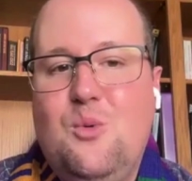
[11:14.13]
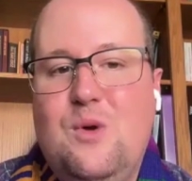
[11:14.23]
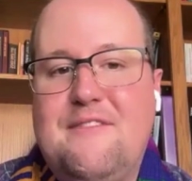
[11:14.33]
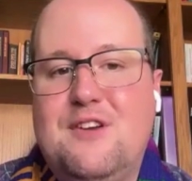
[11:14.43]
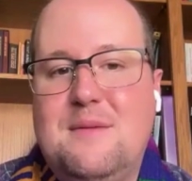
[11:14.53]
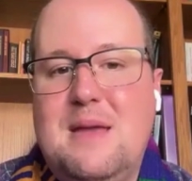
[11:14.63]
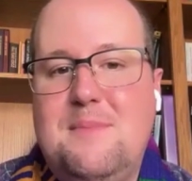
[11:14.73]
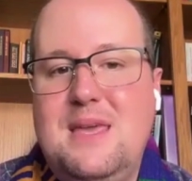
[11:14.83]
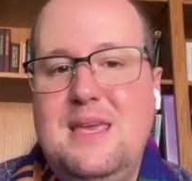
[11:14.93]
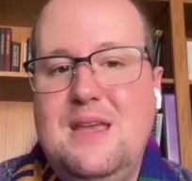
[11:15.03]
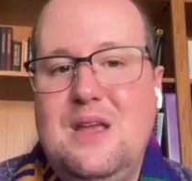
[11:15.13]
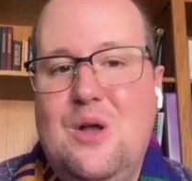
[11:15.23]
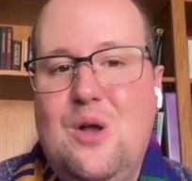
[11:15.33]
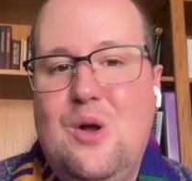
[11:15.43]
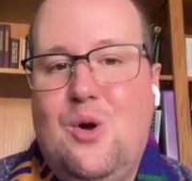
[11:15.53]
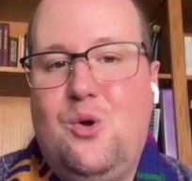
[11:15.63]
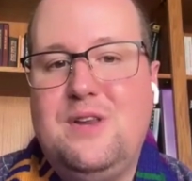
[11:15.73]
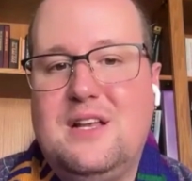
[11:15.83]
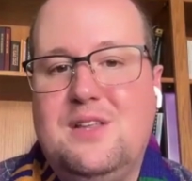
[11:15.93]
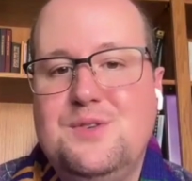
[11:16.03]
Whatever it may be,
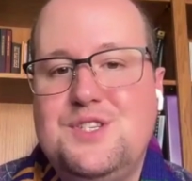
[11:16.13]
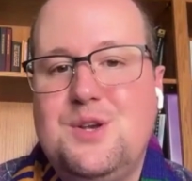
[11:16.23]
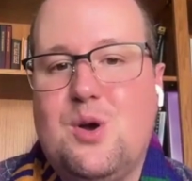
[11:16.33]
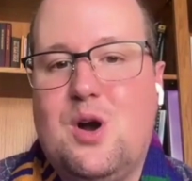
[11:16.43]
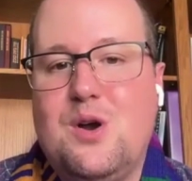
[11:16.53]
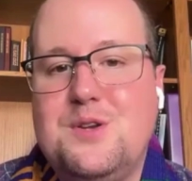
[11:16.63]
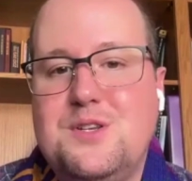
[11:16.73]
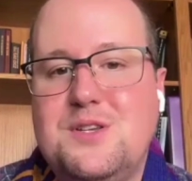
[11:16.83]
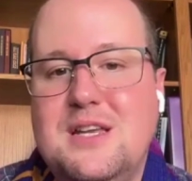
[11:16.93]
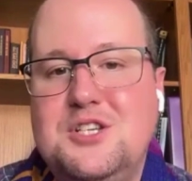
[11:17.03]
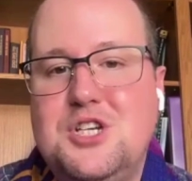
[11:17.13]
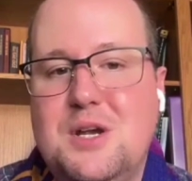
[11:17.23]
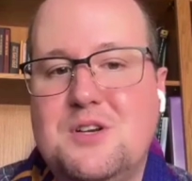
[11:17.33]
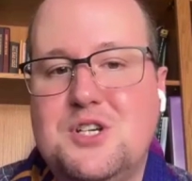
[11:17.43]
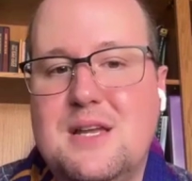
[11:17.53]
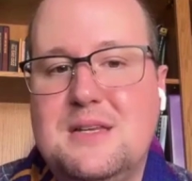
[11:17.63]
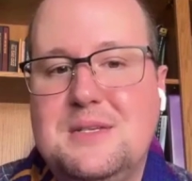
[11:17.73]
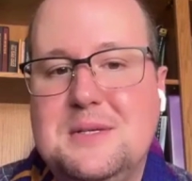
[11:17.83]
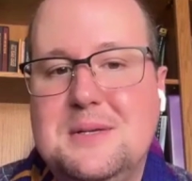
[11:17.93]
hold it close to your heart and cherish it.